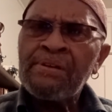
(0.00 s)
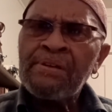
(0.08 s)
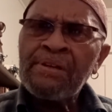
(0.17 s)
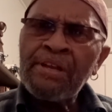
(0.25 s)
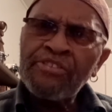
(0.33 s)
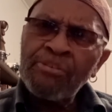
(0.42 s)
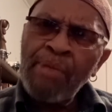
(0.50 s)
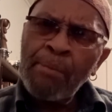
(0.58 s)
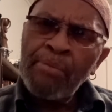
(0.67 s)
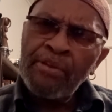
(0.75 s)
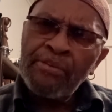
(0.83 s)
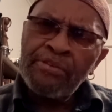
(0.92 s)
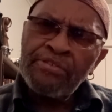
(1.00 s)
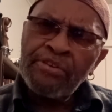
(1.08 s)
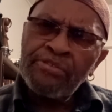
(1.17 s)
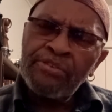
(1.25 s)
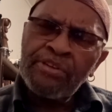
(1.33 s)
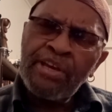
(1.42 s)
Listen, my brother and
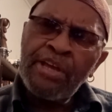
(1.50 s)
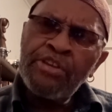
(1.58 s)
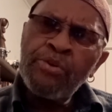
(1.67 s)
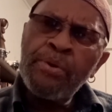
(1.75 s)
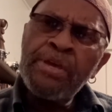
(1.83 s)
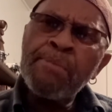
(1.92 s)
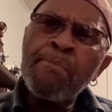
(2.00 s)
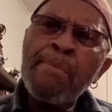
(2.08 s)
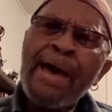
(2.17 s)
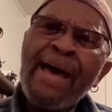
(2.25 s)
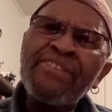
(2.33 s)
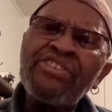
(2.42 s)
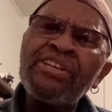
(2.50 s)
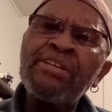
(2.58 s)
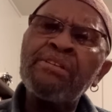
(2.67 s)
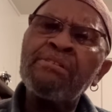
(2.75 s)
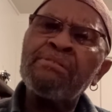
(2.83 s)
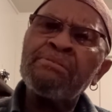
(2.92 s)
sister, can you
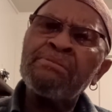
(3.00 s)
imagine